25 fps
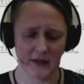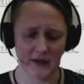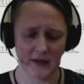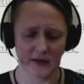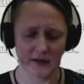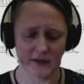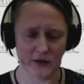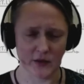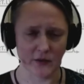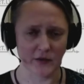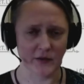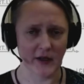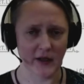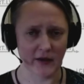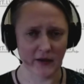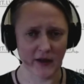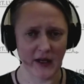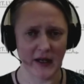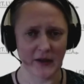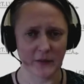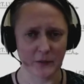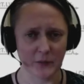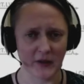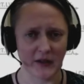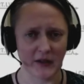So there
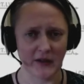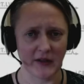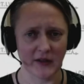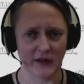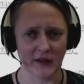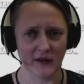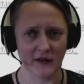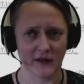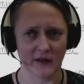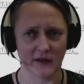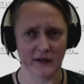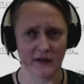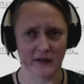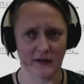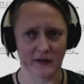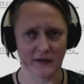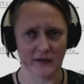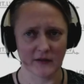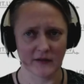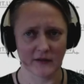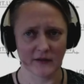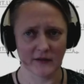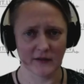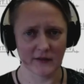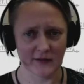can be
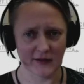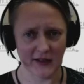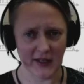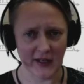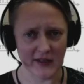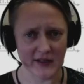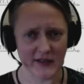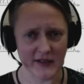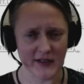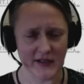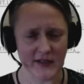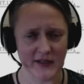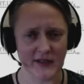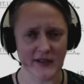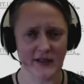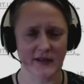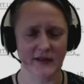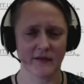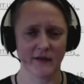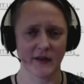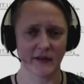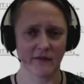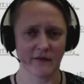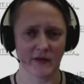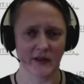cases
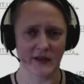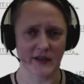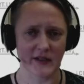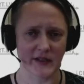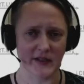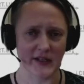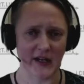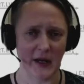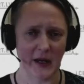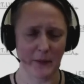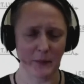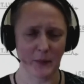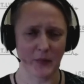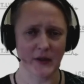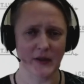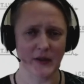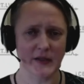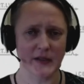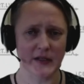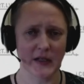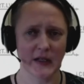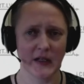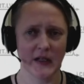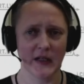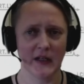when this
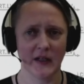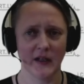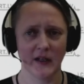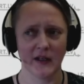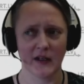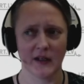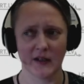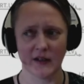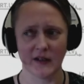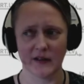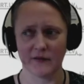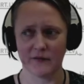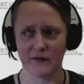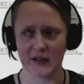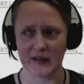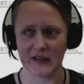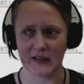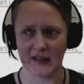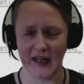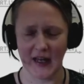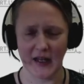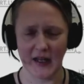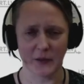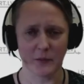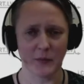happens, What
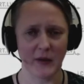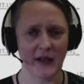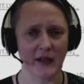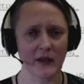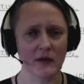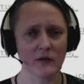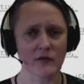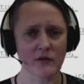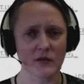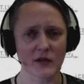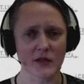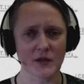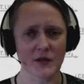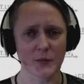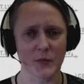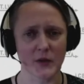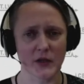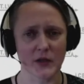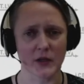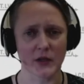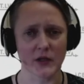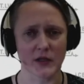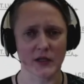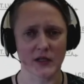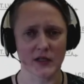can make you
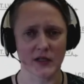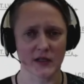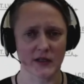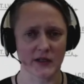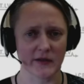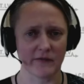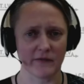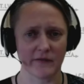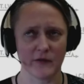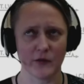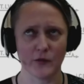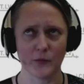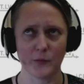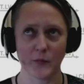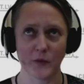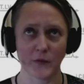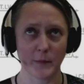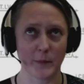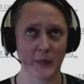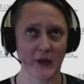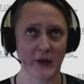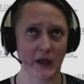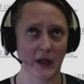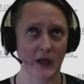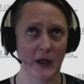suspicious is if you
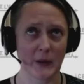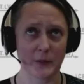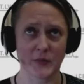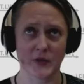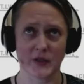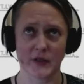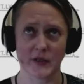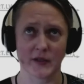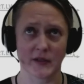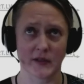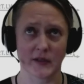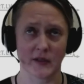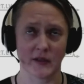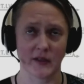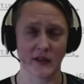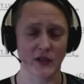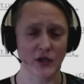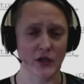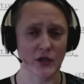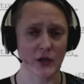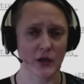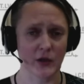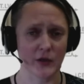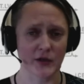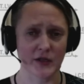perhaps
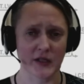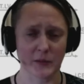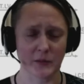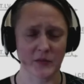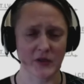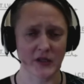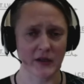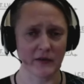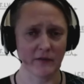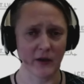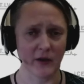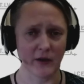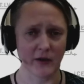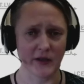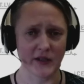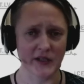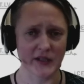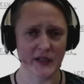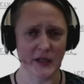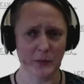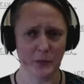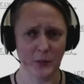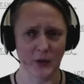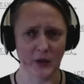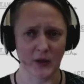install something very
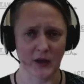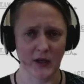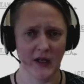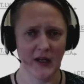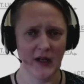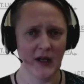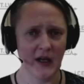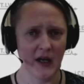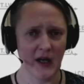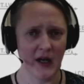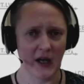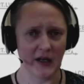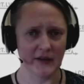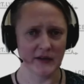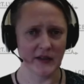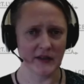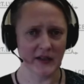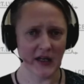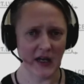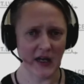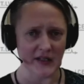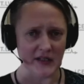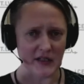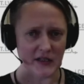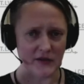simple and it
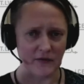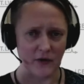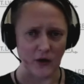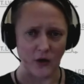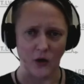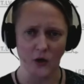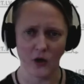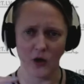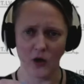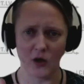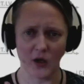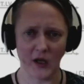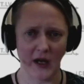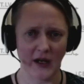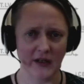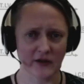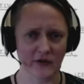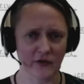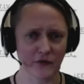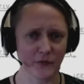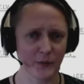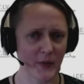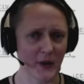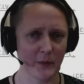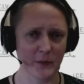asks for all kind
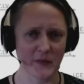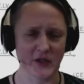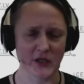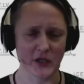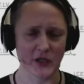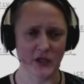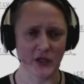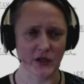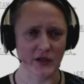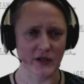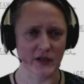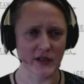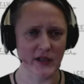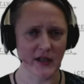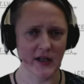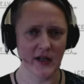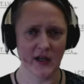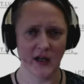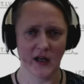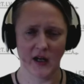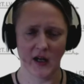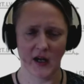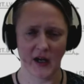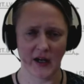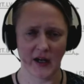of permissions,
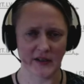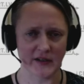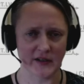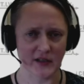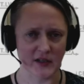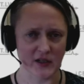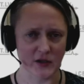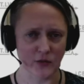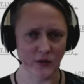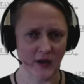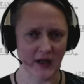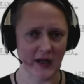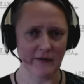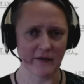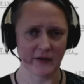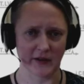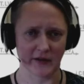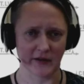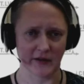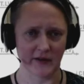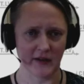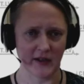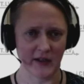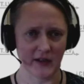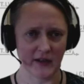access to
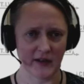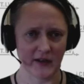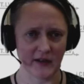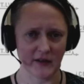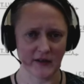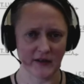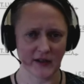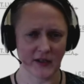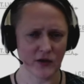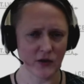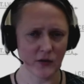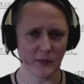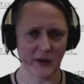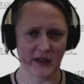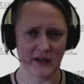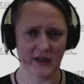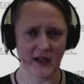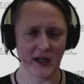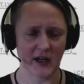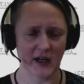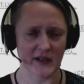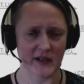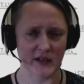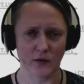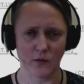everything. Then you might
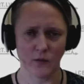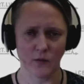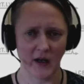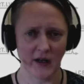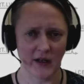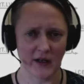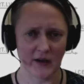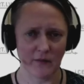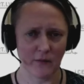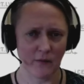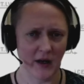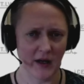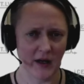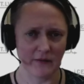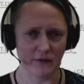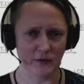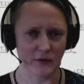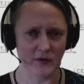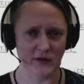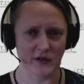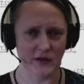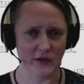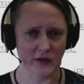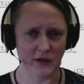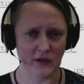ask, why
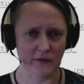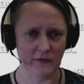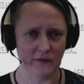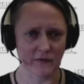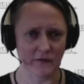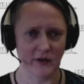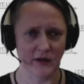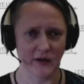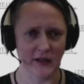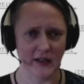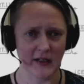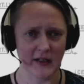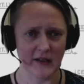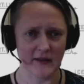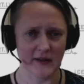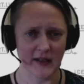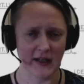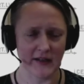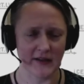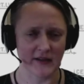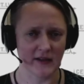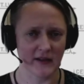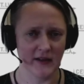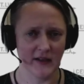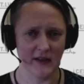would this software need
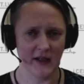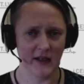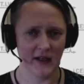that?